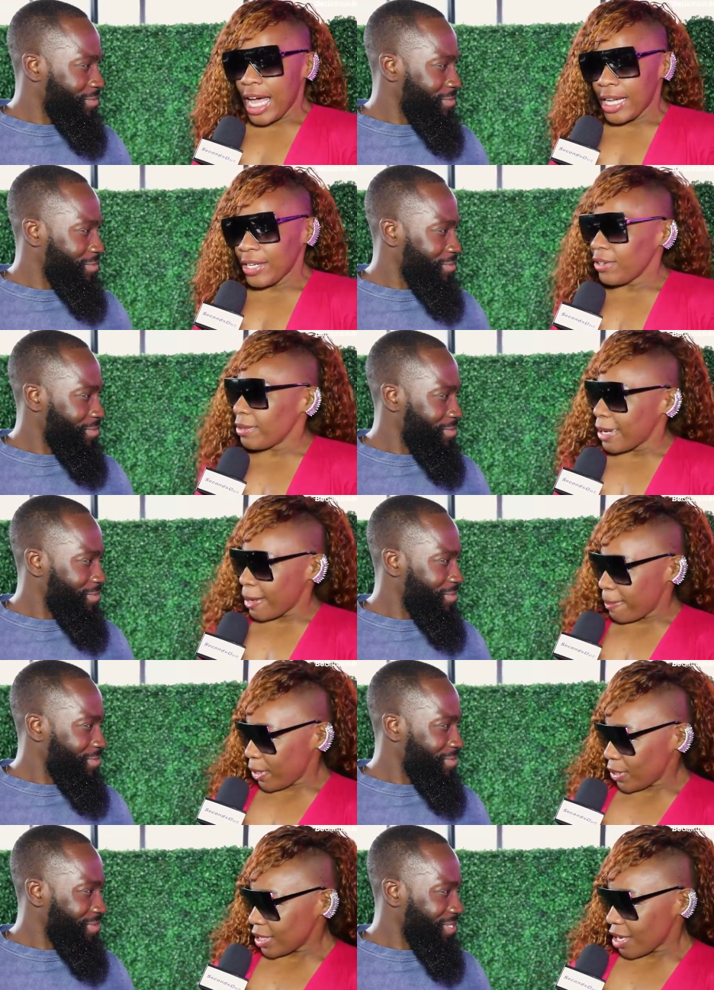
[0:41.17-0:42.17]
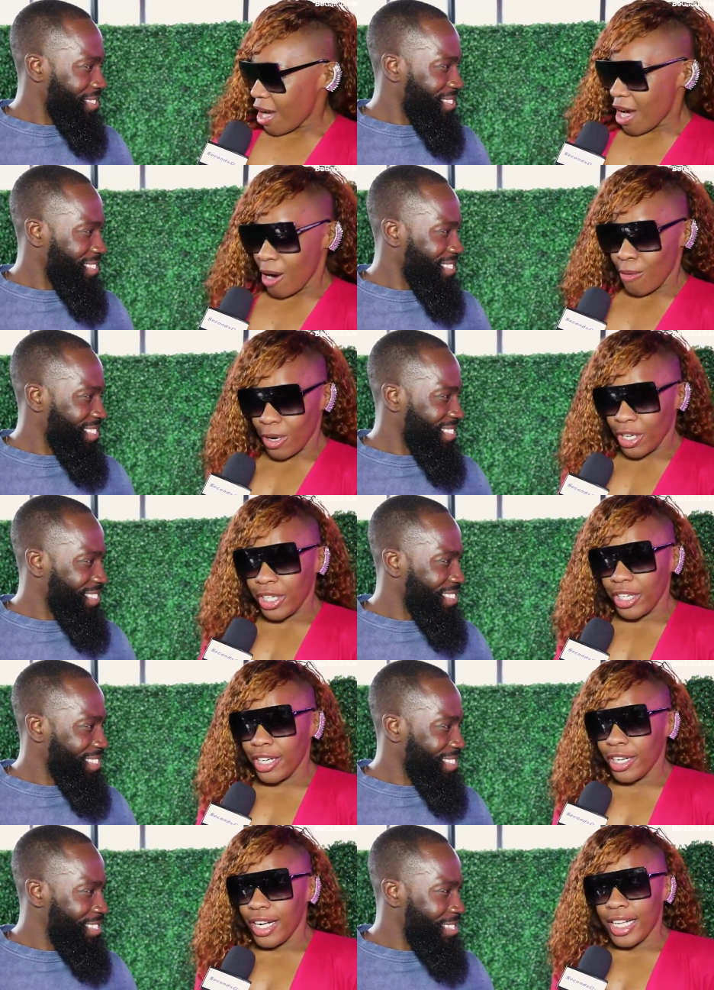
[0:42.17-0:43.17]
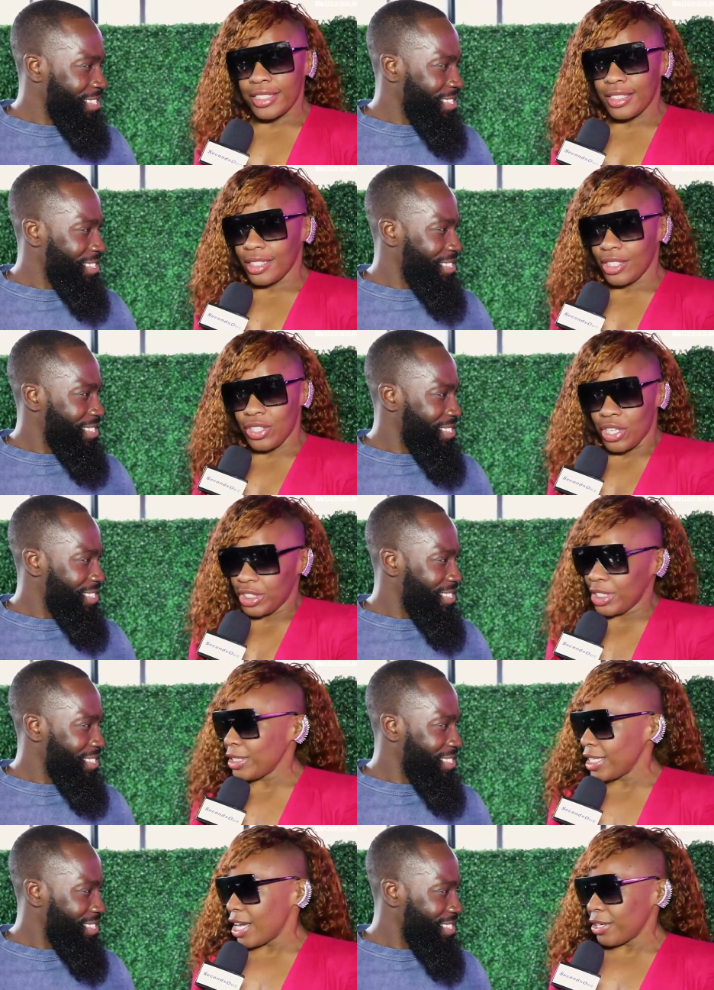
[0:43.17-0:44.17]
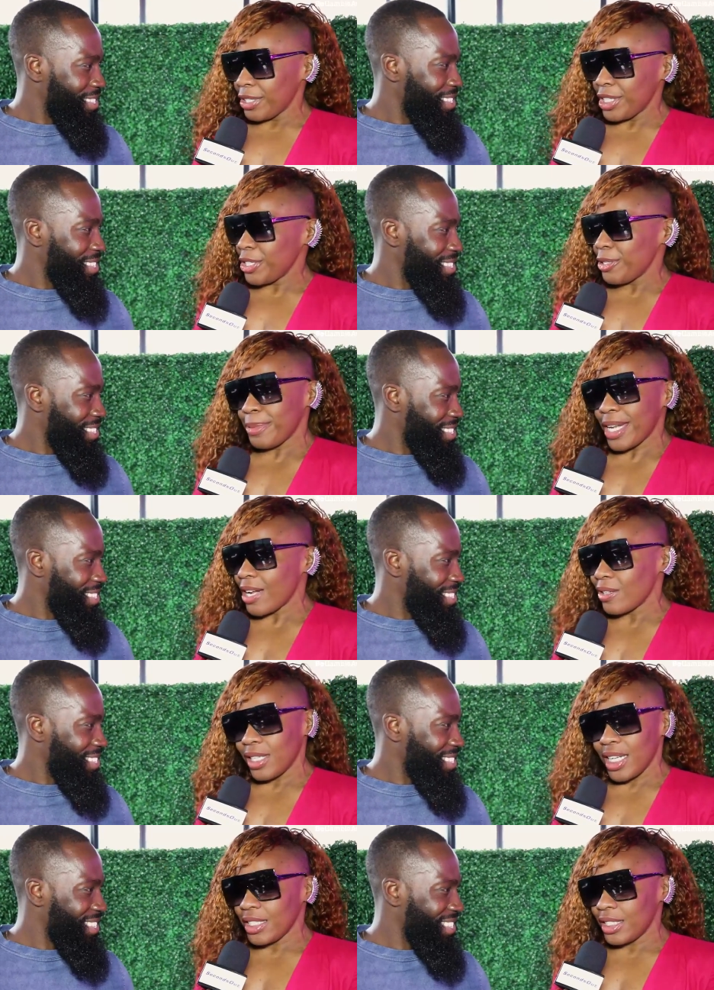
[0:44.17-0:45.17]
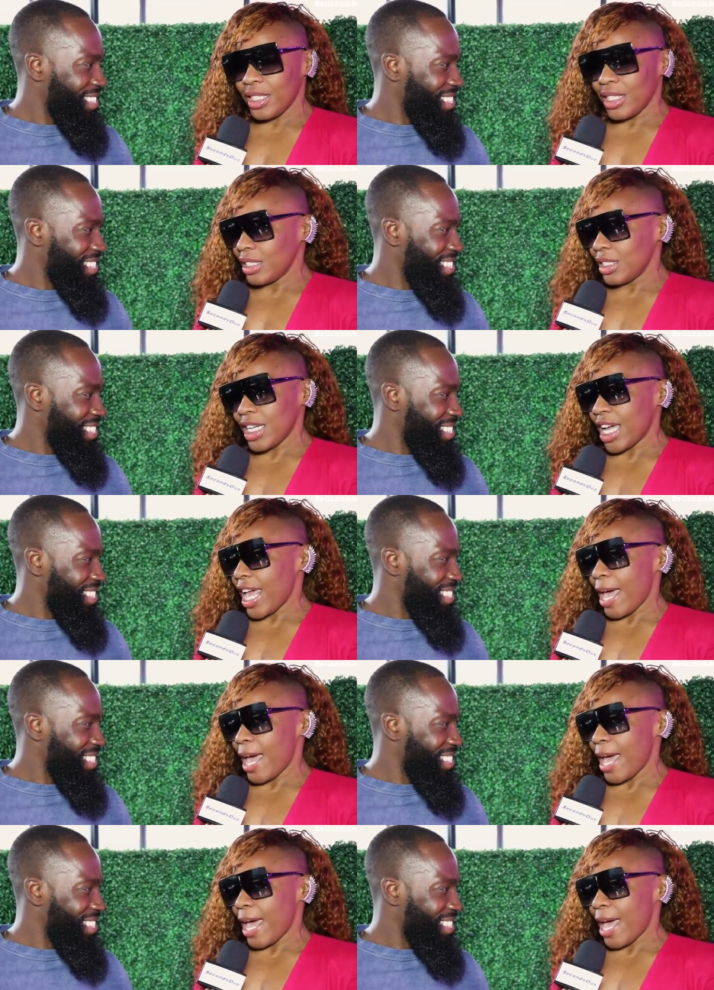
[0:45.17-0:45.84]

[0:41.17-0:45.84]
Speaker 1: I know that my opponent's a hard worker, and she, you know, she's hungry too. But I don't think she she got an